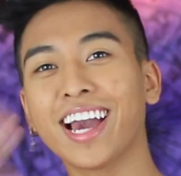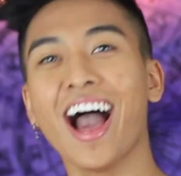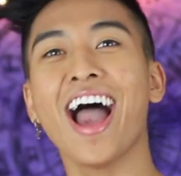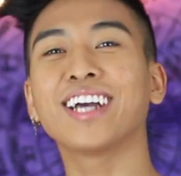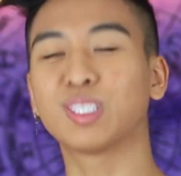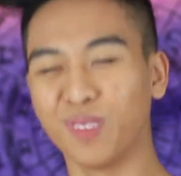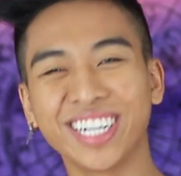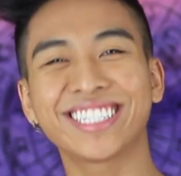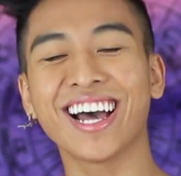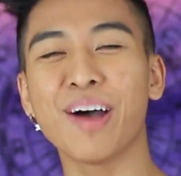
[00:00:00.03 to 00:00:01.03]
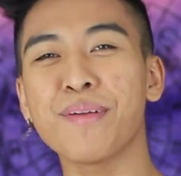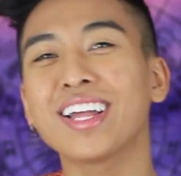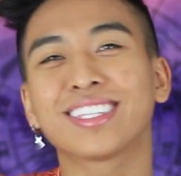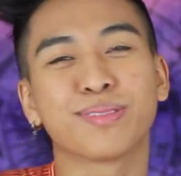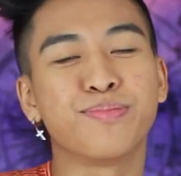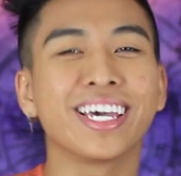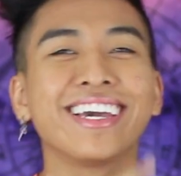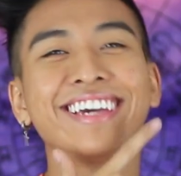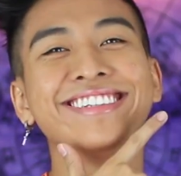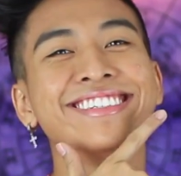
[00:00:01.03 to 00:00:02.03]
guys, what is up? It's
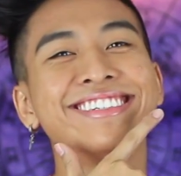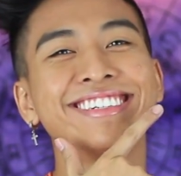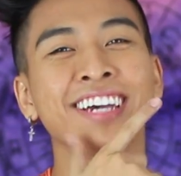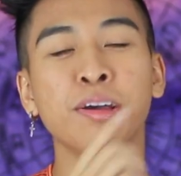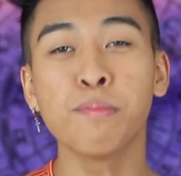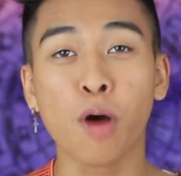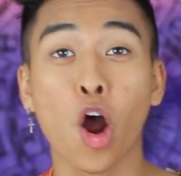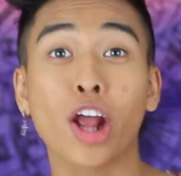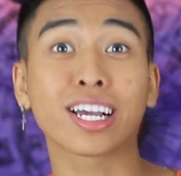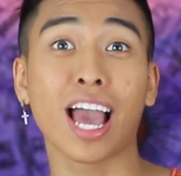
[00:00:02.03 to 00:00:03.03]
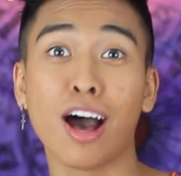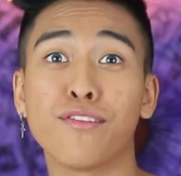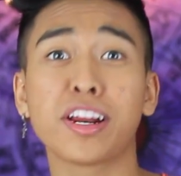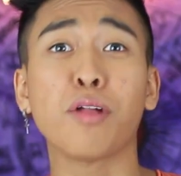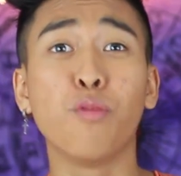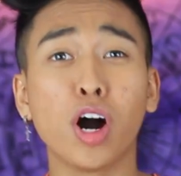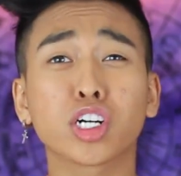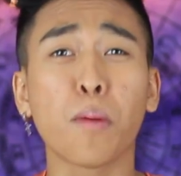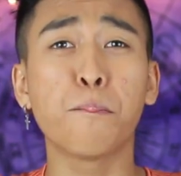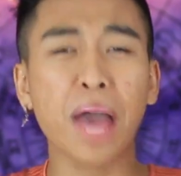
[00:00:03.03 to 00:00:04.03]
me, Marc Elvin, and
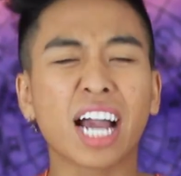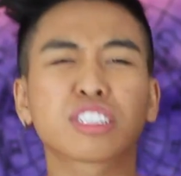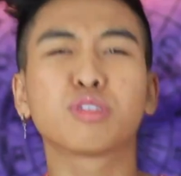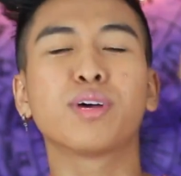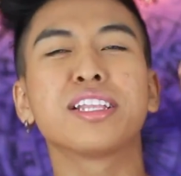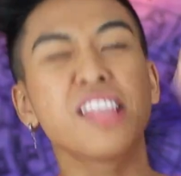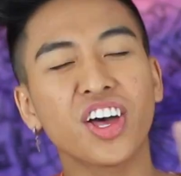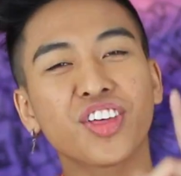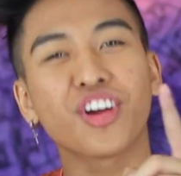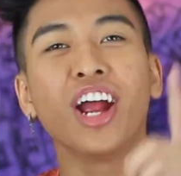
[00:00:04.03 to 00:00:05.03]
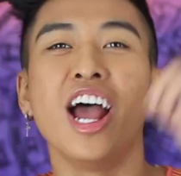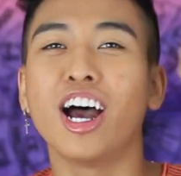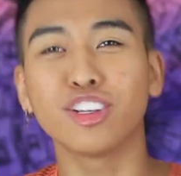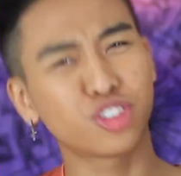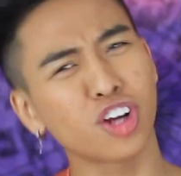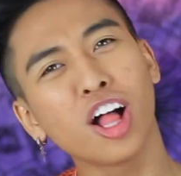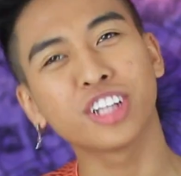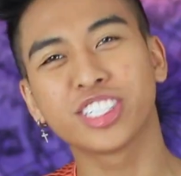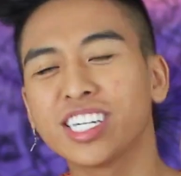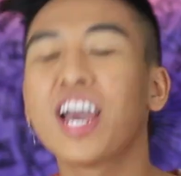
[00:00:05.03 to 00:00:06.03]
welcome back to another
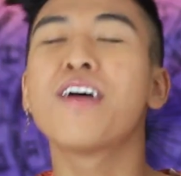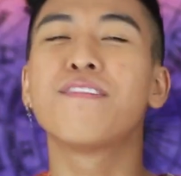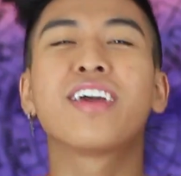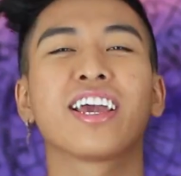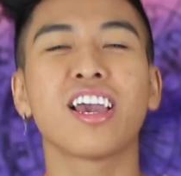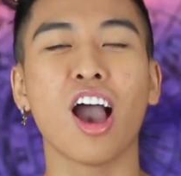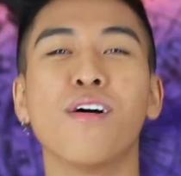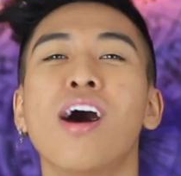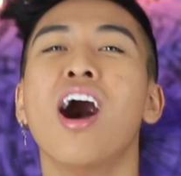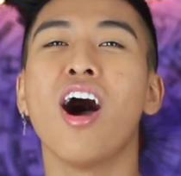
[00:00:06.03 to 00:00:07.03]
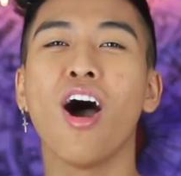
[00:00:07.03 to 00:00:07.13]
astrology video.